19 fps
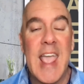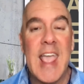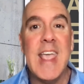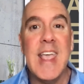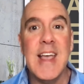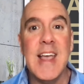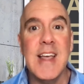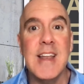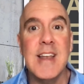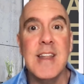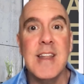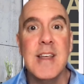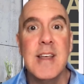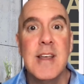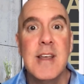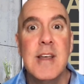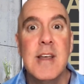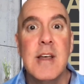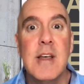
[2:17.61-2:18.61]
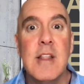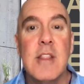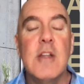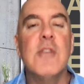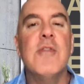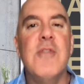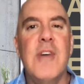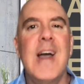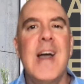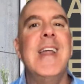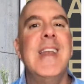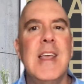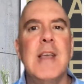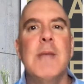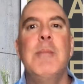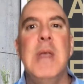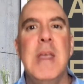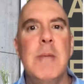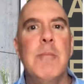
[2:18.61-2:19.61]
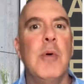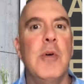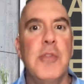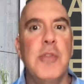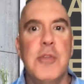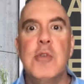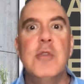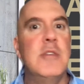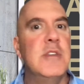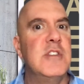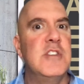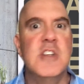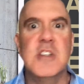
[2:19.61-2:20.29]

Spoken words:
And they're finding people through